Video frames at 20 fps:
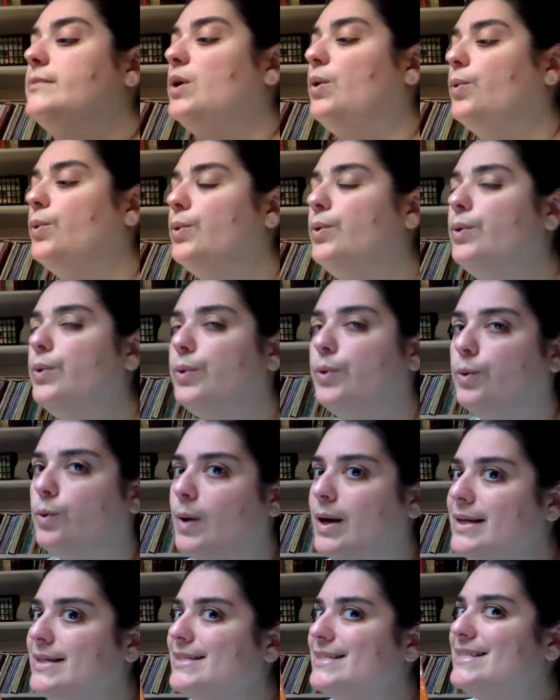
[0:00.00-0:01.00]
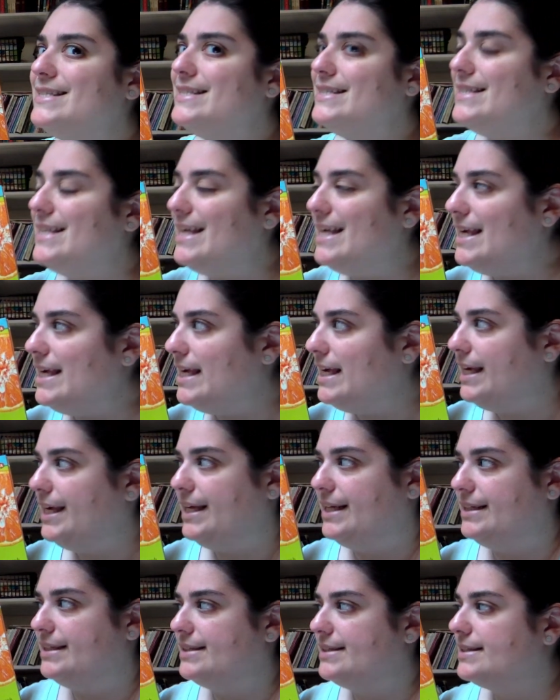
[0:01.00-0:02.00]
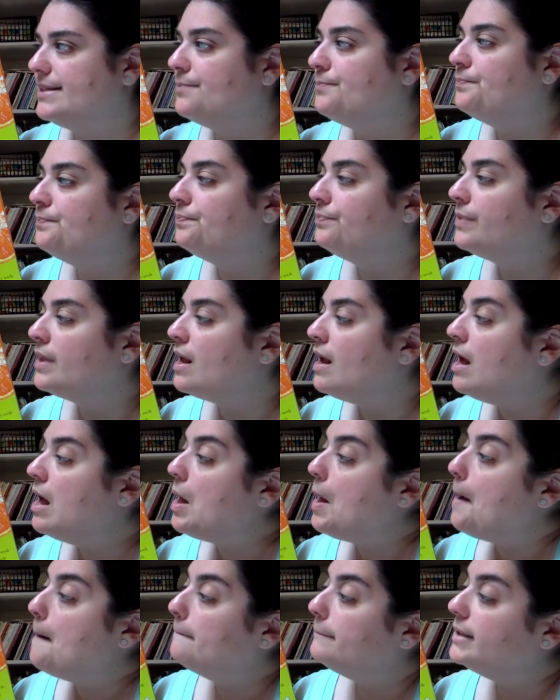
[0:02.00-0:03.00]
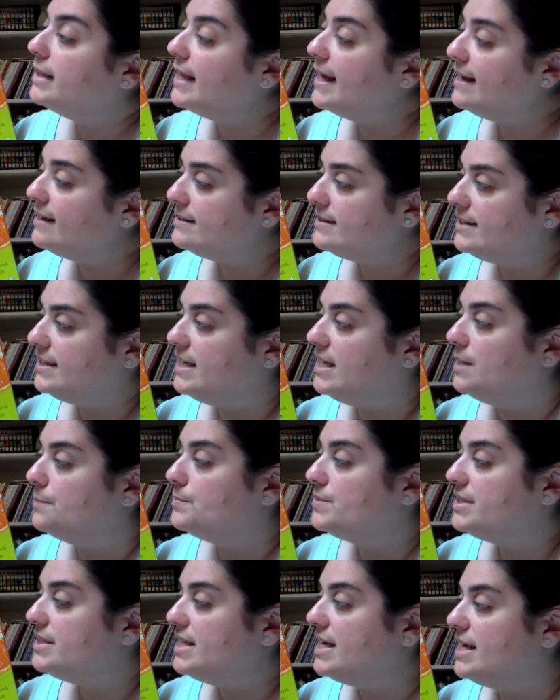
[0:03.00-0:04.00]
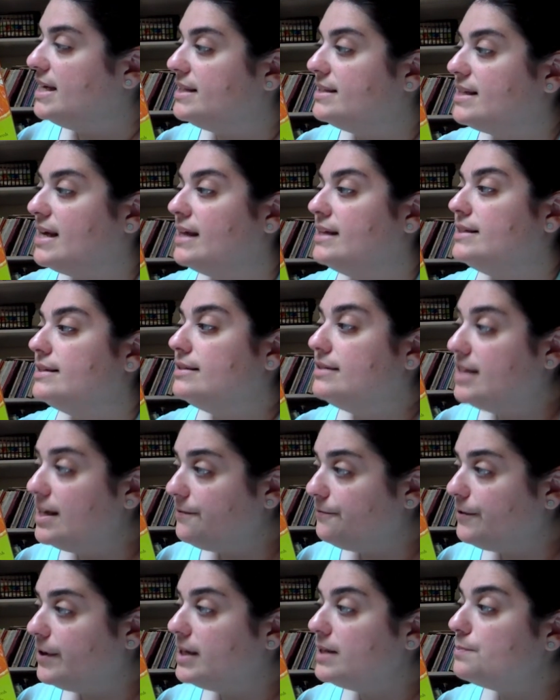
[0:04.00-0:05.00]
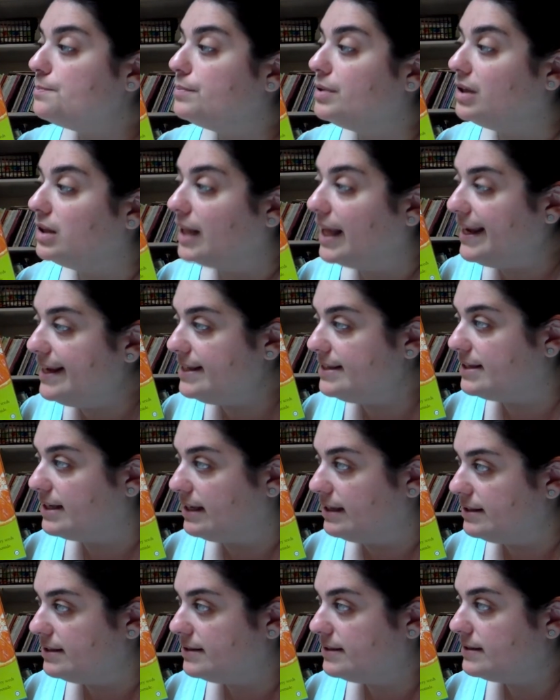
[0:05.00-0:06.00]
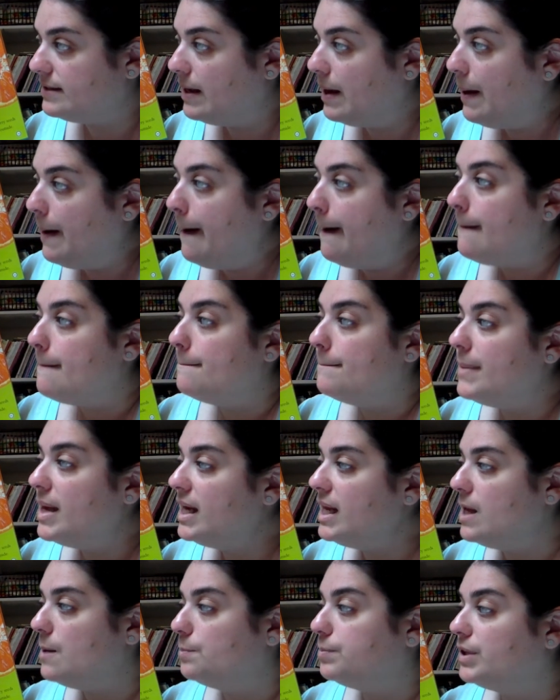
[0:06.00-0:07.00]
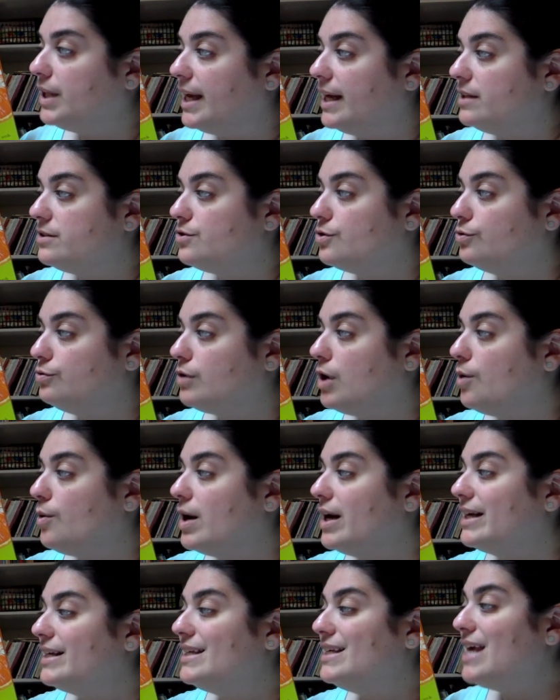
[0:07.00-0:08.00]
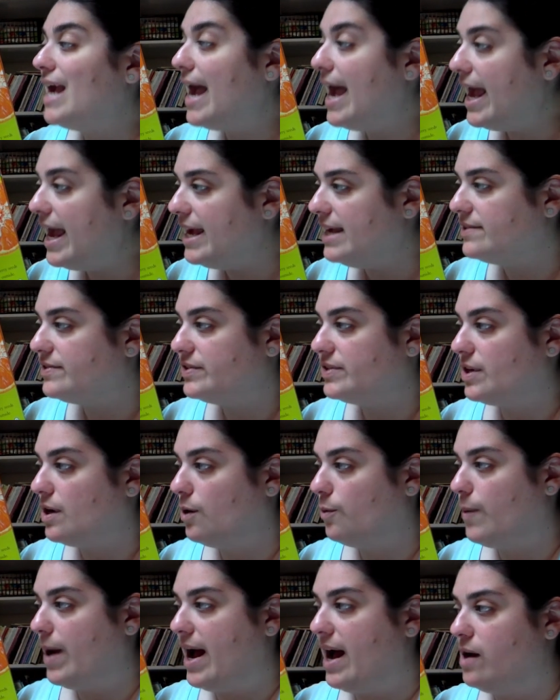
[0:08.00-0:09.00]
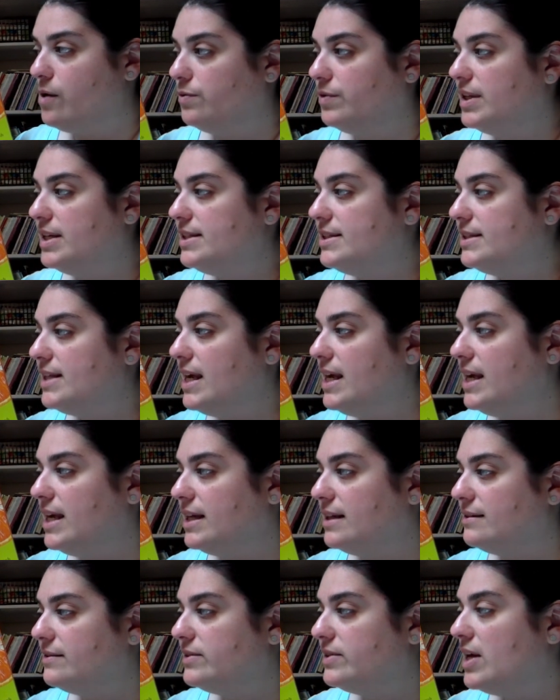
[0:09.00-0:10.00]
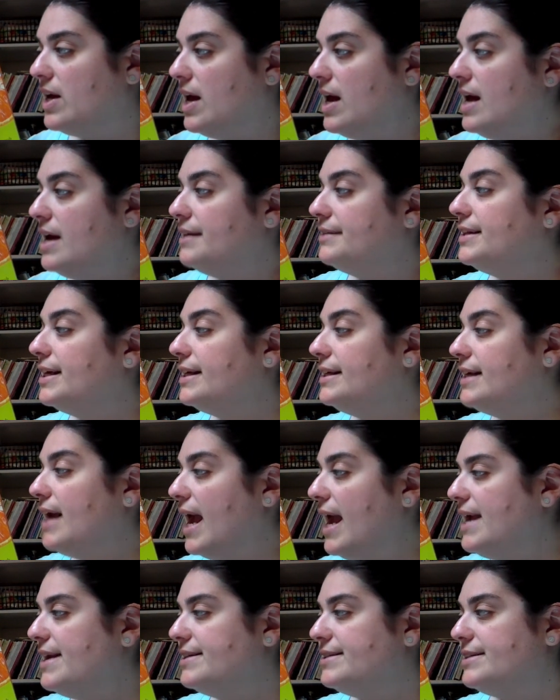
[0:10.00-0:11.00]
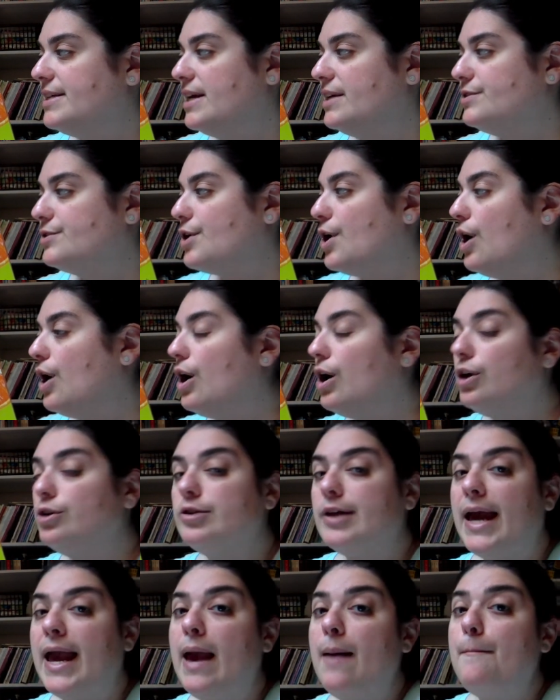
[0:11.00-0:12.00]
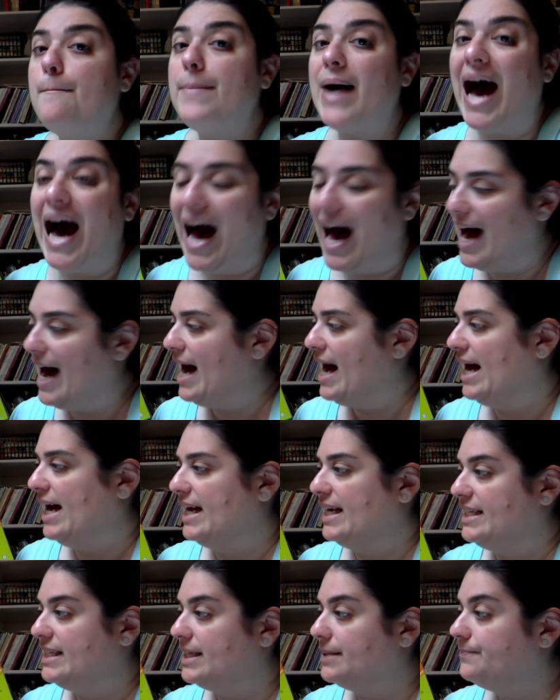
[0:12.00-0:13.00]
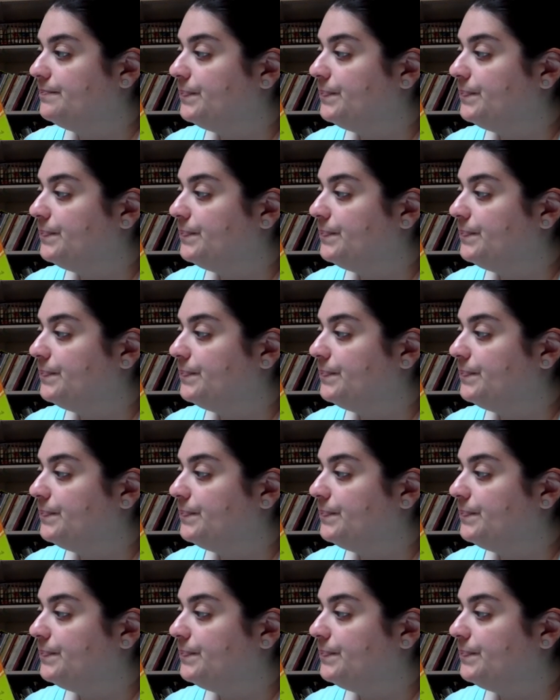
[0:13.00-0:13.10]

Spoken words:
Ooh, seeds. Plants keep seeds in different places. Many plants grow a case around the seeds. The case is called a pod.